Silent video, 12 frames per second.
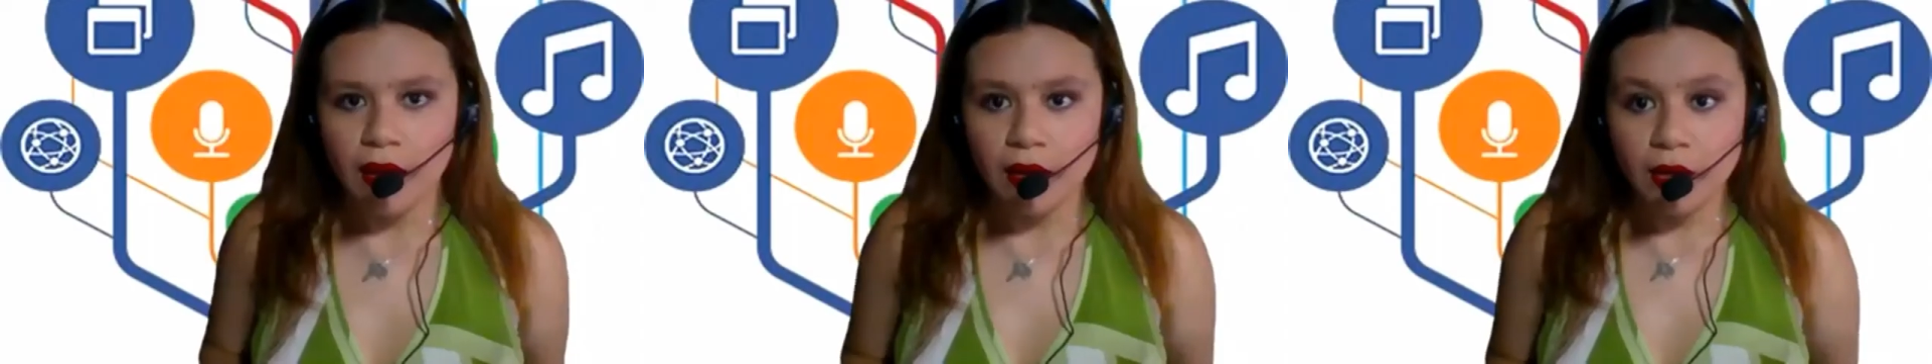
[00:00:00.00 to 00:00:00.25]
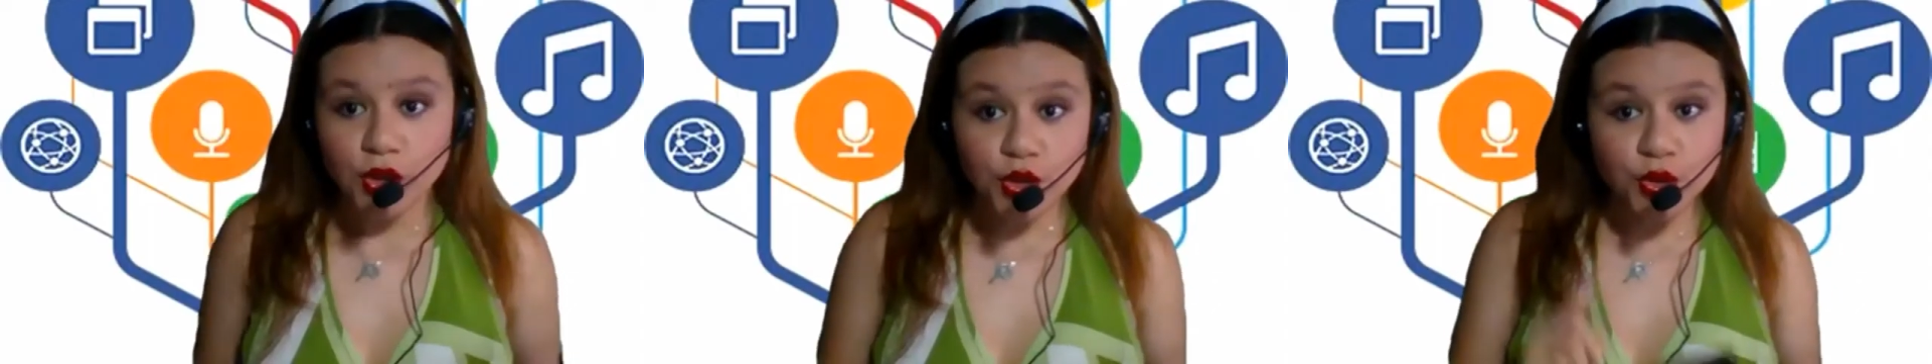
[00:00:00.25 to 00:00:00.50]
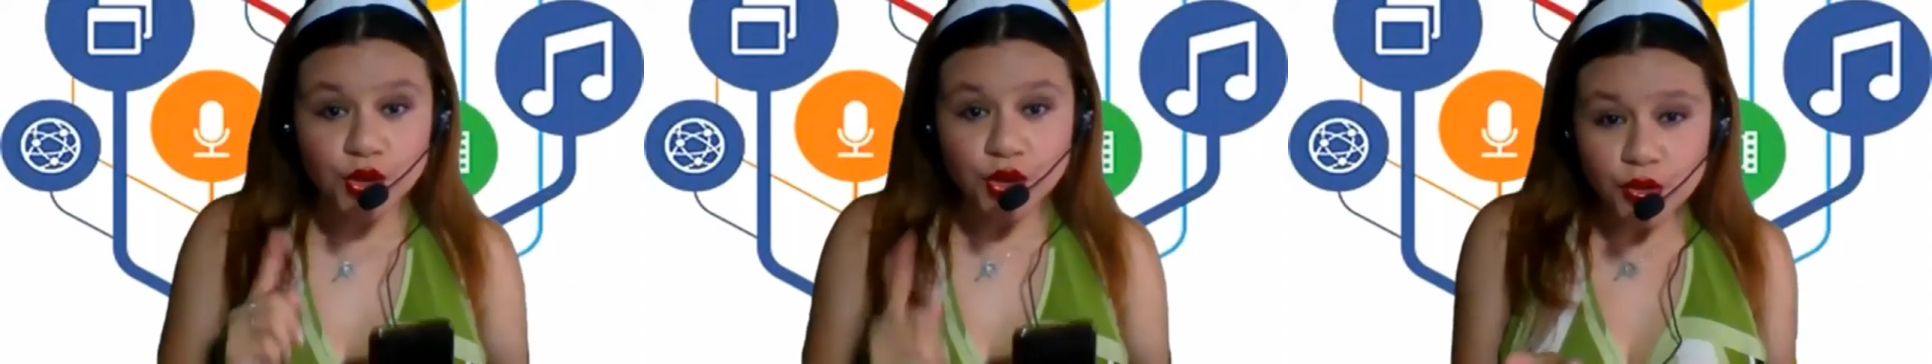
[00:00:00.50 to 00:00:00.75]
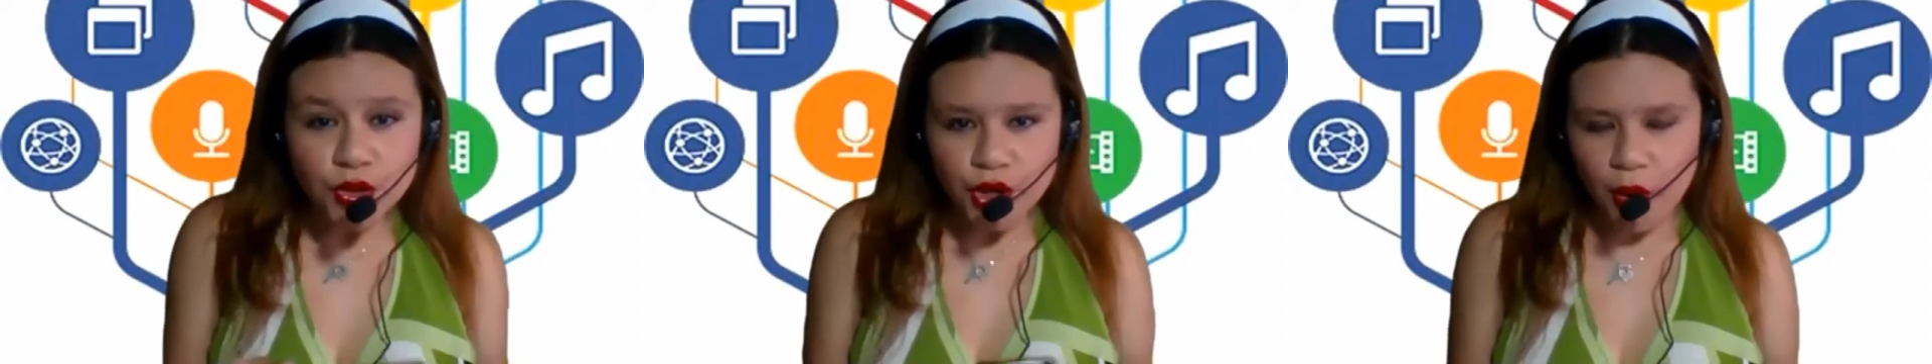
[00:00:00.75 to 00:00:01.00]
Do
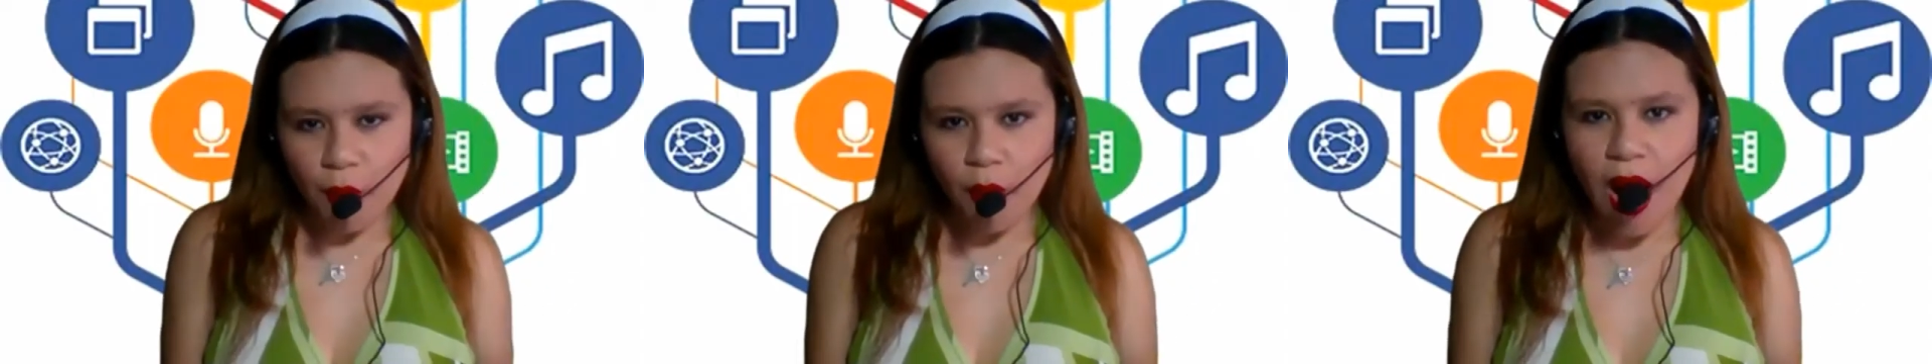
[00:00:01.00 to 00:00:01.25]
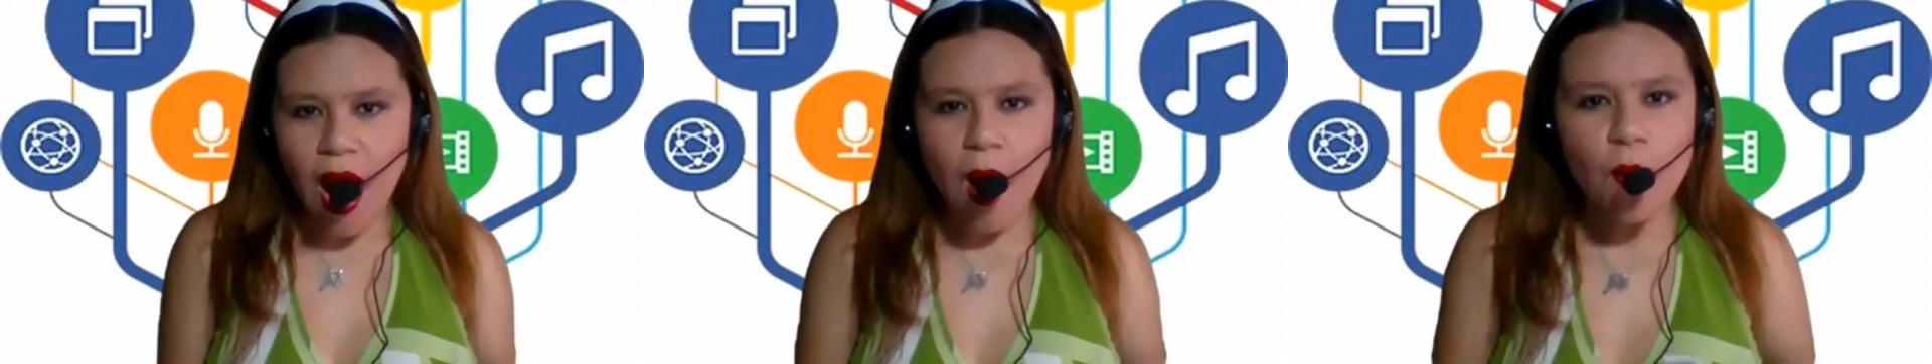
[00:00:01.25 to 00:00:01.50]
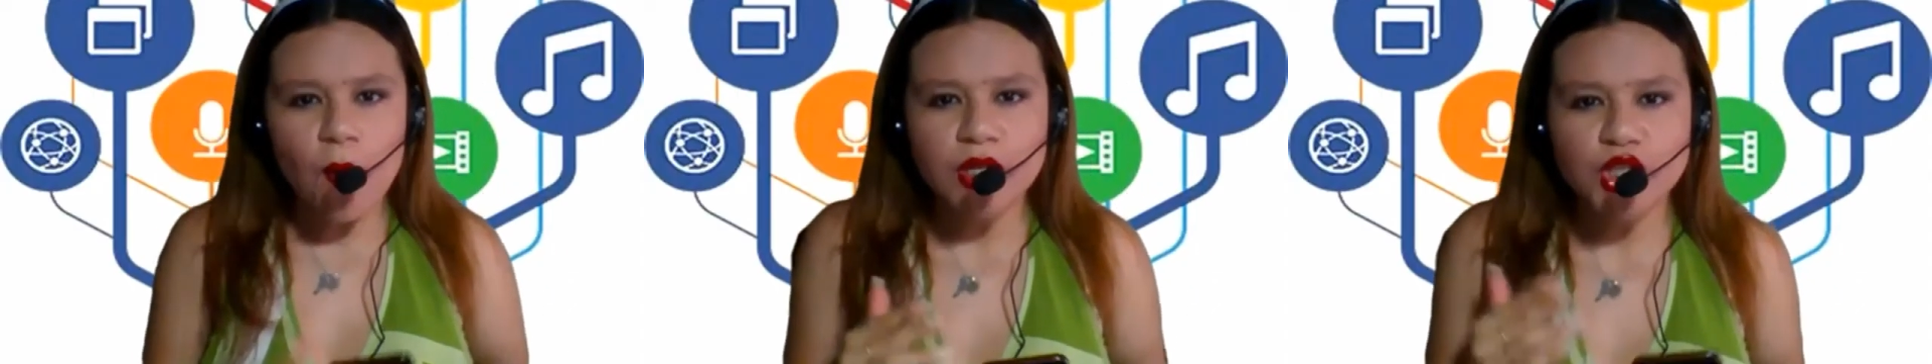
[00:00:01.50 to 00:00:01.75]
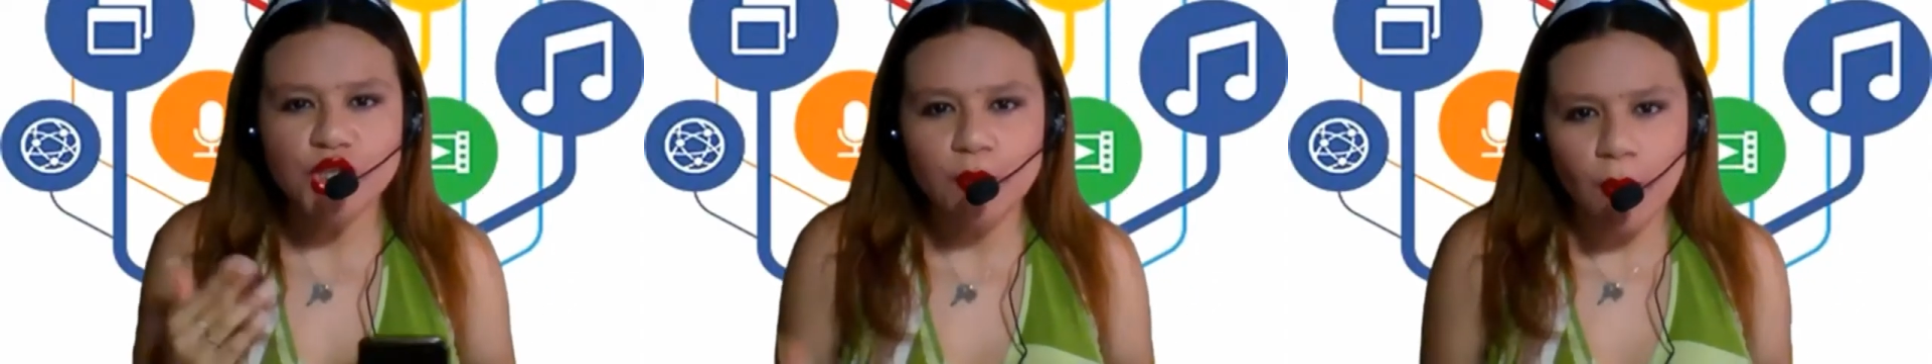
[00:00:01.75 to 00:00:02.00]
you know how
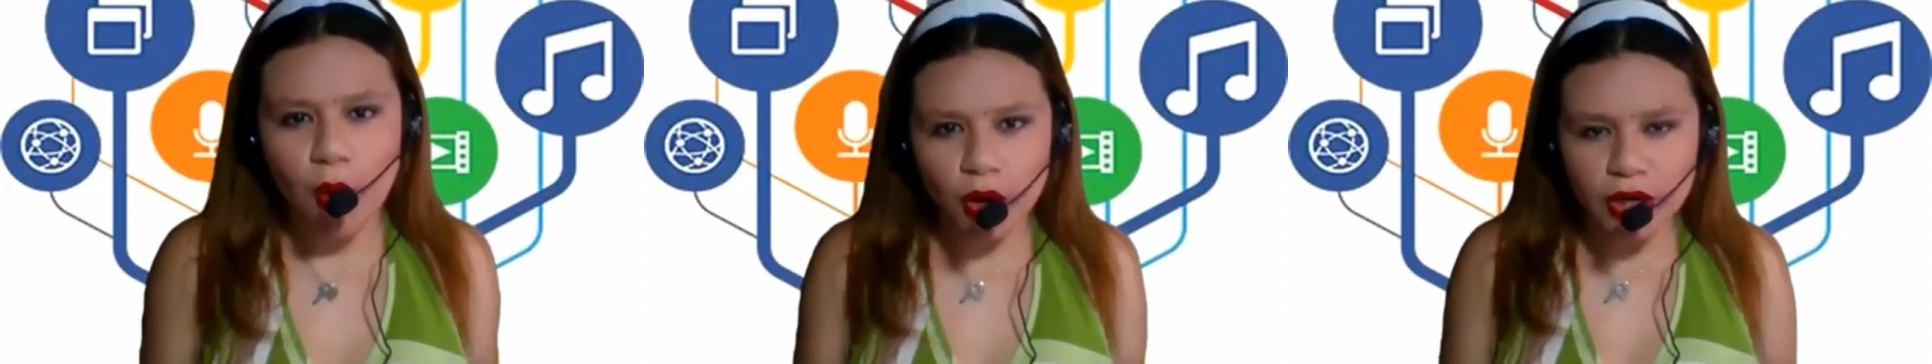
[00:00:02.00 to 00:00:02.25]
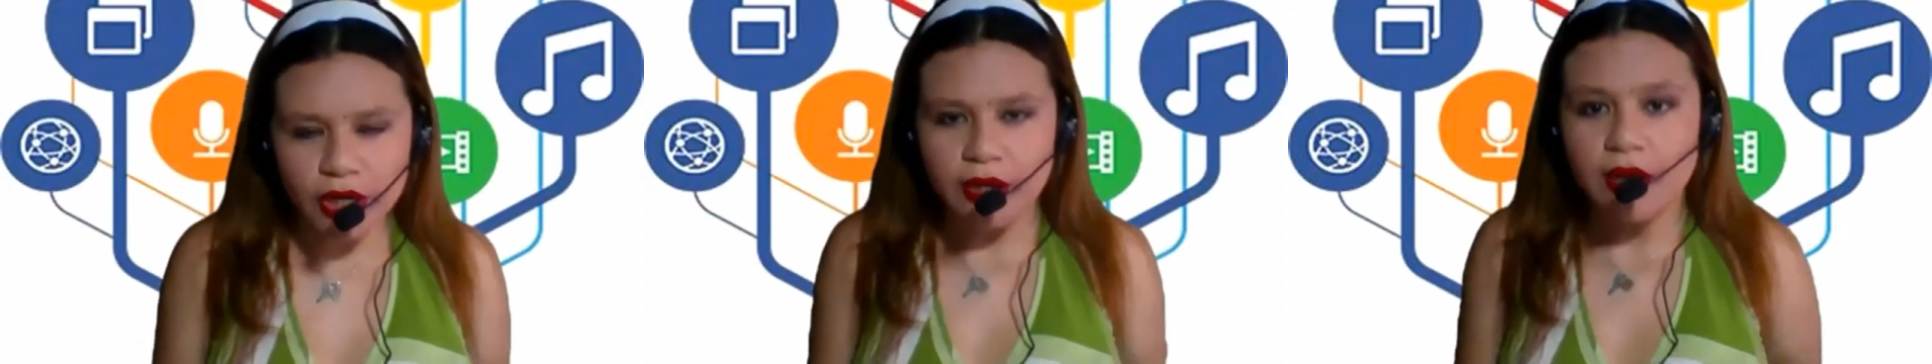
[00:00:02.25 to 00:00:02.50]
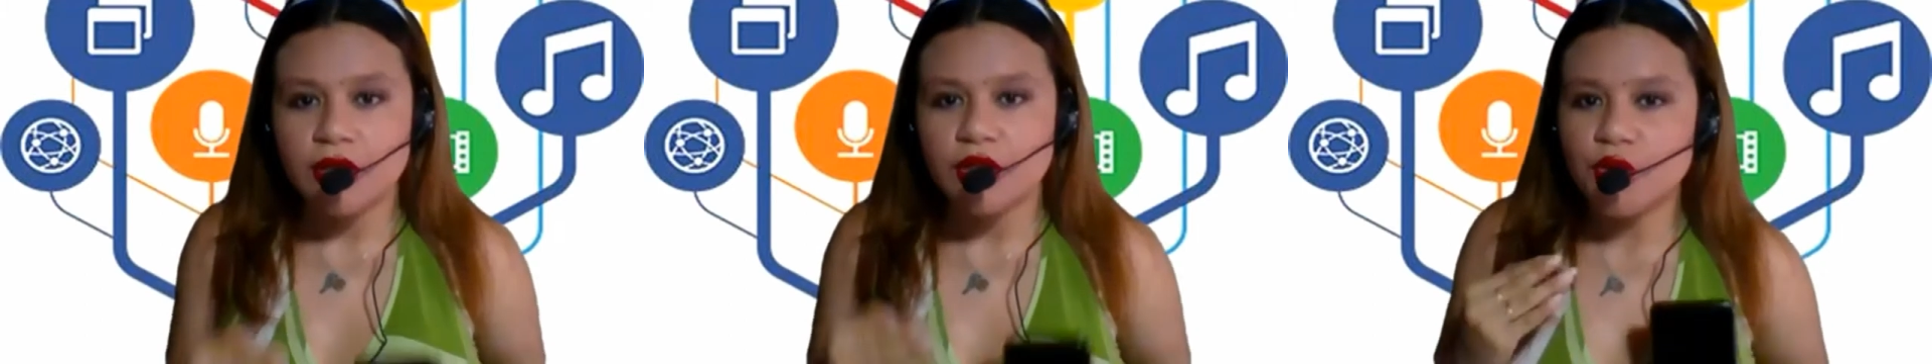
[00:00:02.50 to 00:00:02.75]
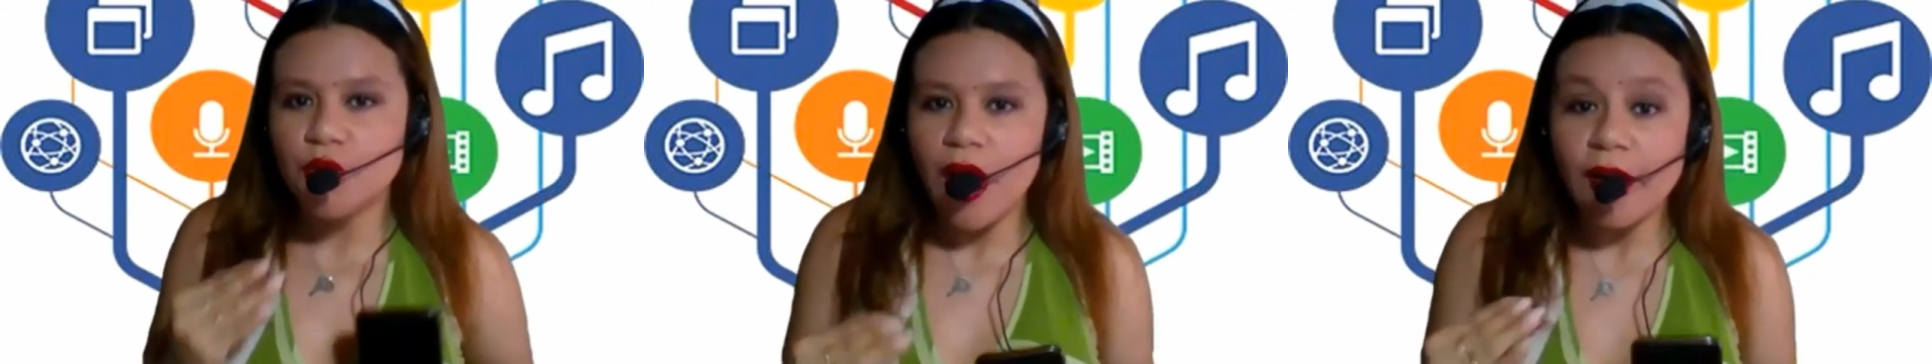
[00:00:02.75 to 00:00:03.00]
much money you
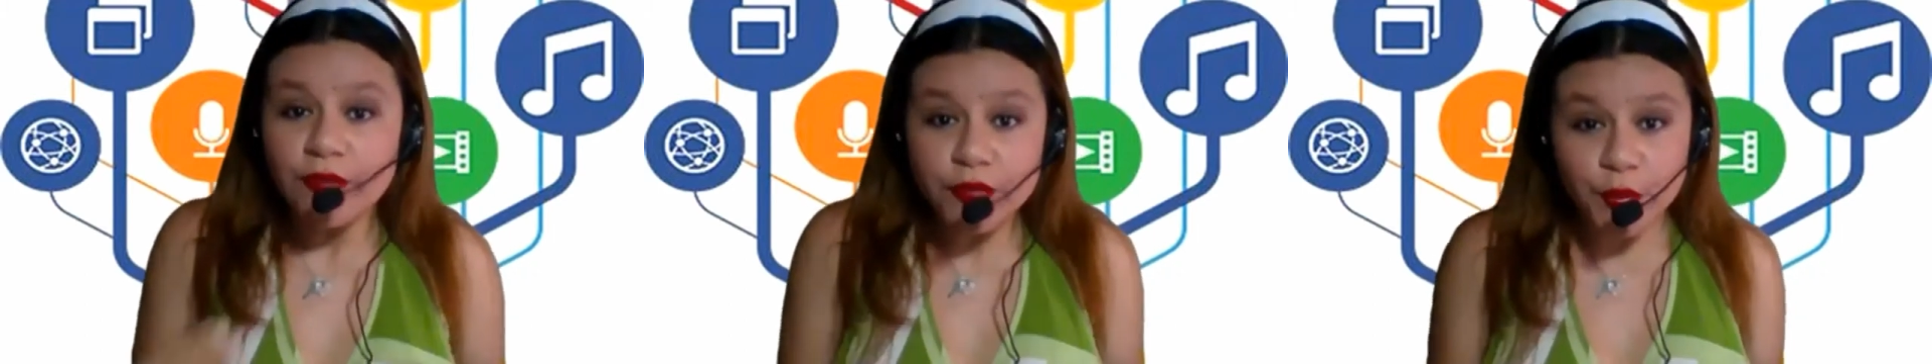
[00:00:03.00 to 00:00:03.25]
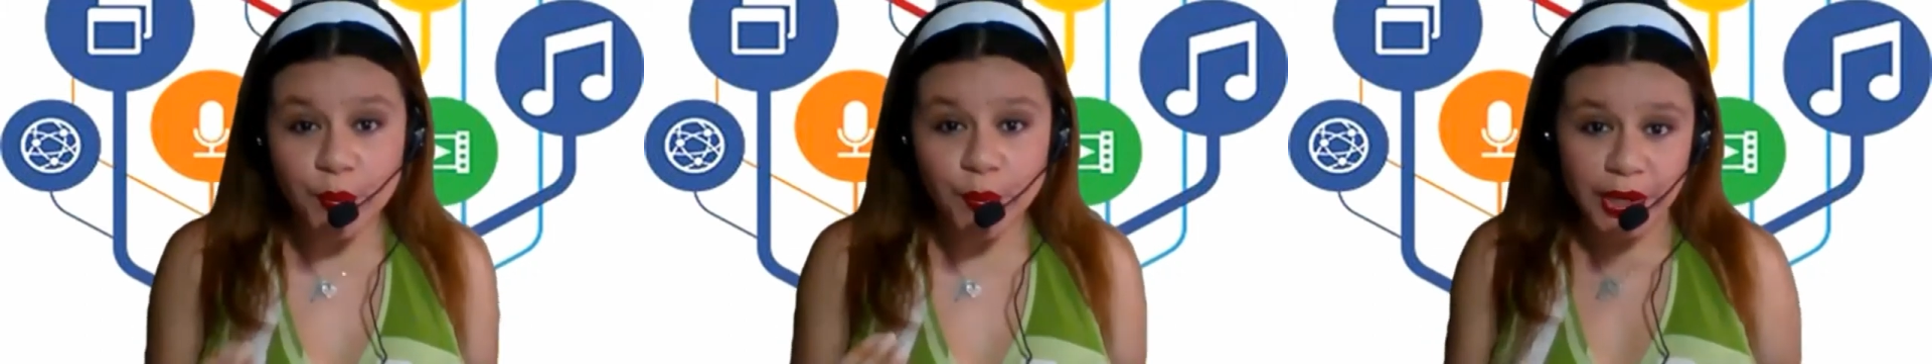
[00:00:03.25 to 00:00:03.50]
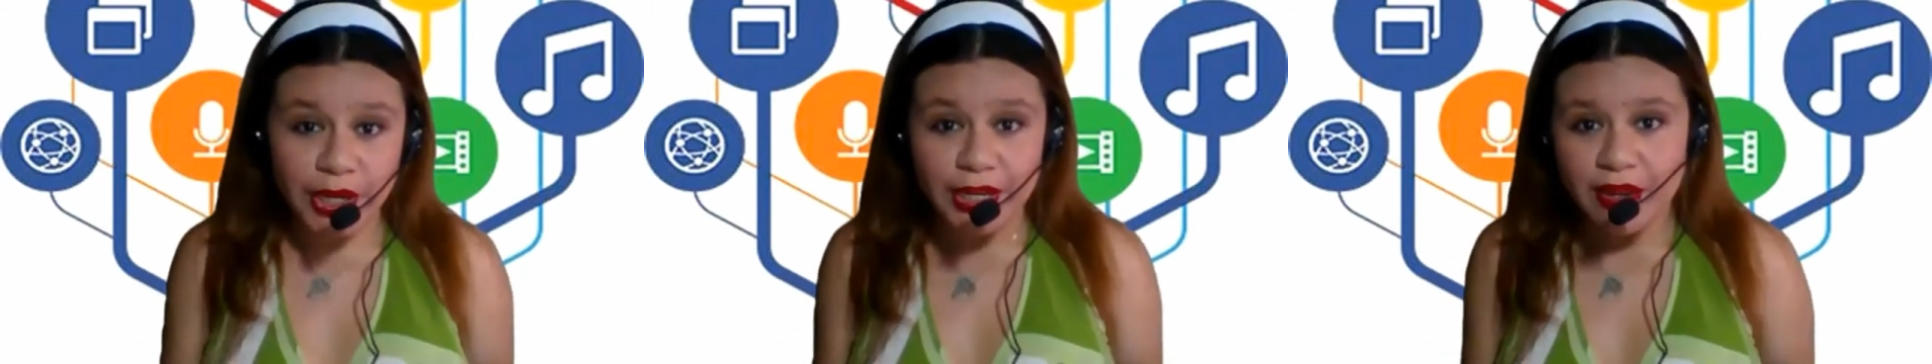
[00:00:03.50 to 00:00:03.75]
have to pay